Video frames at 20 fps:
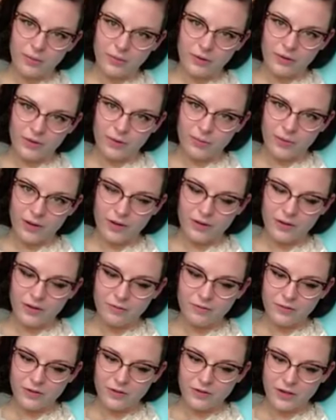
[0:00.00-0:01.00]
really well
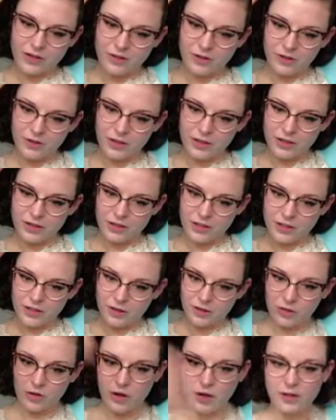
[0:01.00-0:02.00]
and feel like you're gonna need
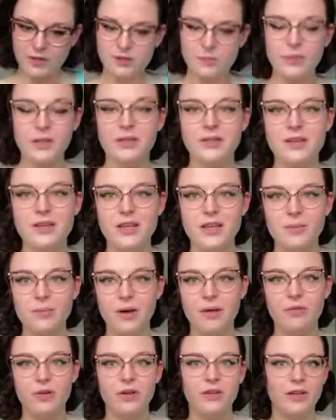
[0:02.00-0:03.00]
a cross pin to keep
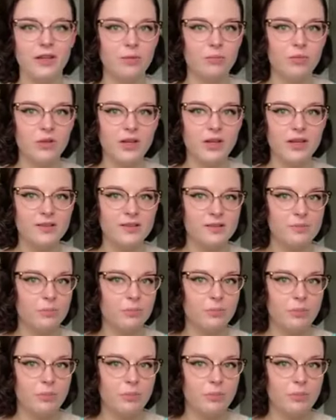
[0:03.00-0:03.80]
everything in place,